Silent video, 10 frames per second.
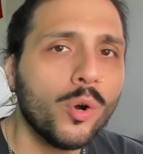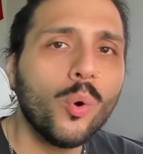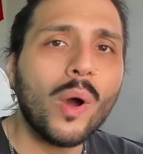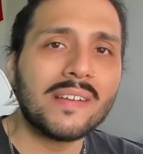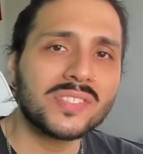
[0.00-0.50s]
who
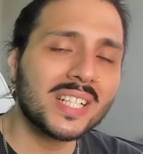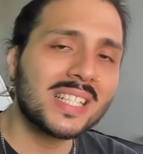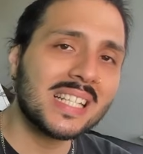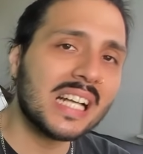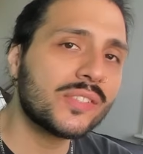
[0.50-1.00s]
have
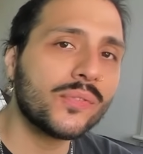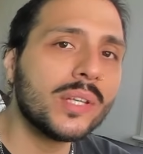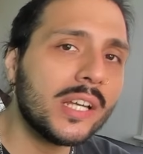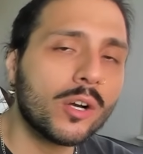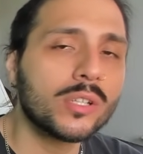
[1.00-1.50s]
successfully
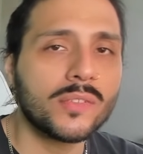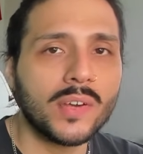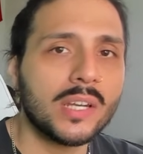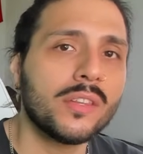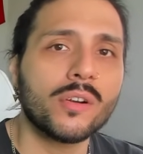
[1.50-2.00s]

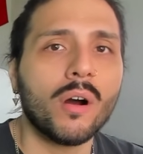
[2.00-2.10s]
cultivated their